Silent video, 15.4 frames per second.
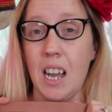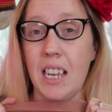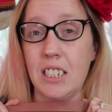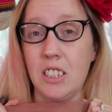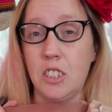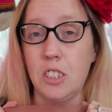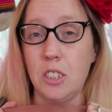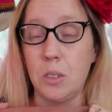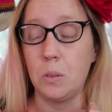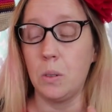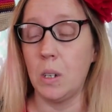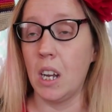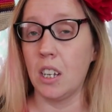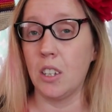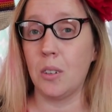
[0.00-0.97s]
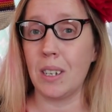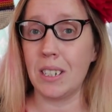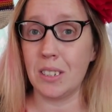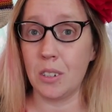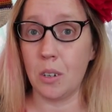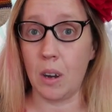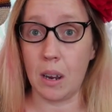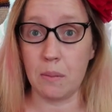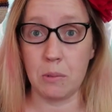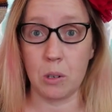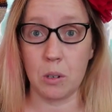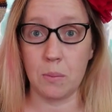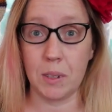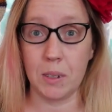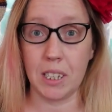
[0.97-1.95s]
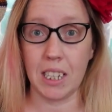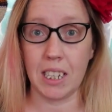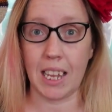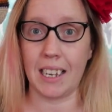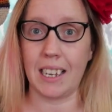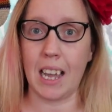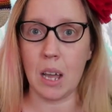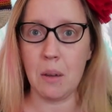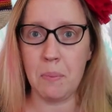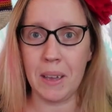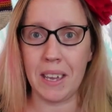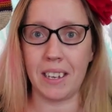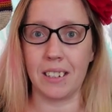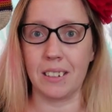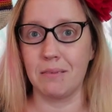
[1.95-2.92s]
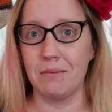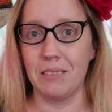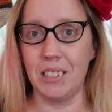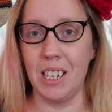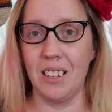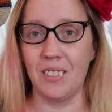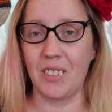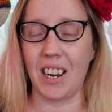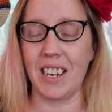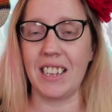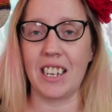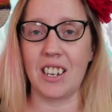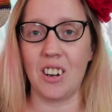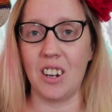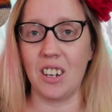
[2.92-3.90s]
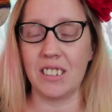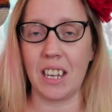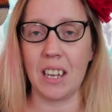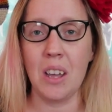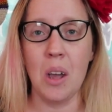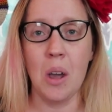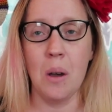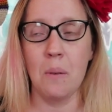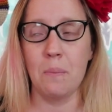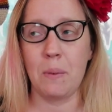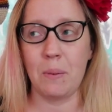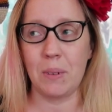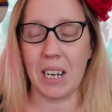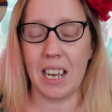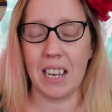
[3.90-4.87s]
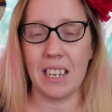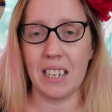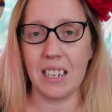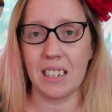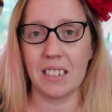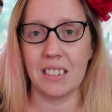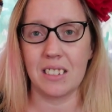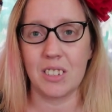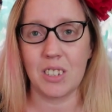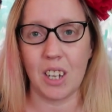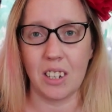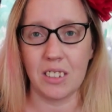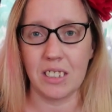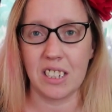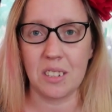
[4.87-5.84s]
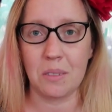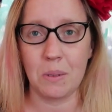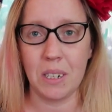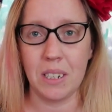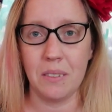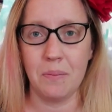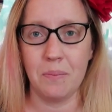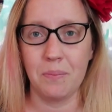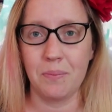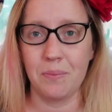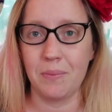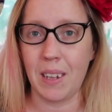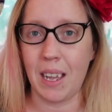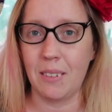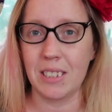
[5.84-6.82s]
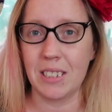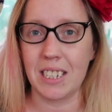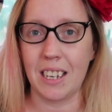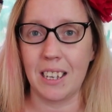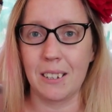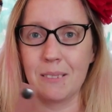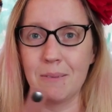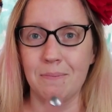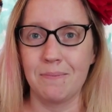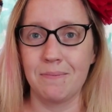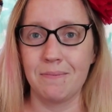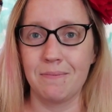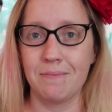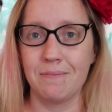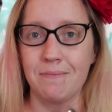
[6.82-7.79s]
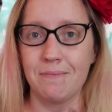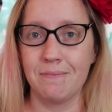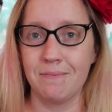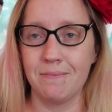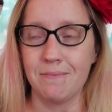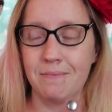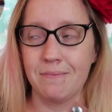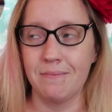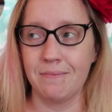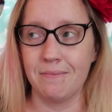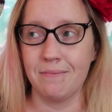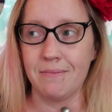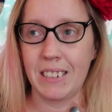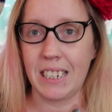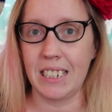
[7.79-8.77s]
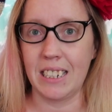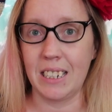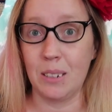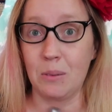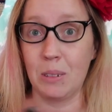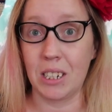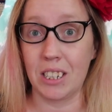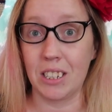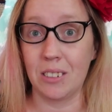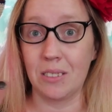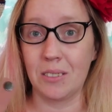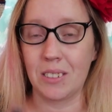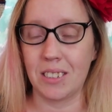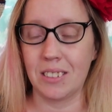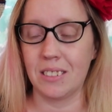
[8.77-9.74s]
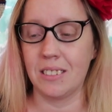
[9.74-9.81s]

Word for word: I do. You guys know I'm normally like hot bake, right? Like all day. But when I saw this one, I was like, I need one of those.